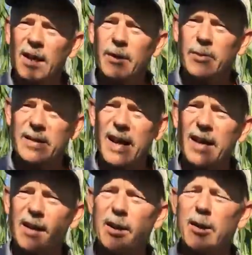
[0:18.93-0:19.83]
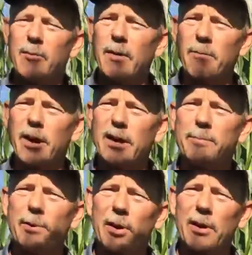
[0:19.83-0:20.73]
If we take an ear and we break it
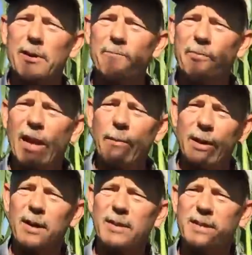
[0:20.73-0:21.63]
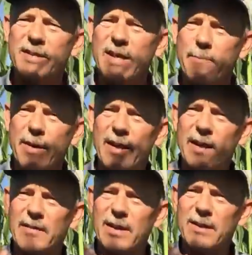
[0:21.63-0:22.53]
apart and we look at the tip end
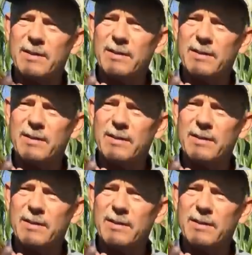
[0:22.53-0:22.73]
of it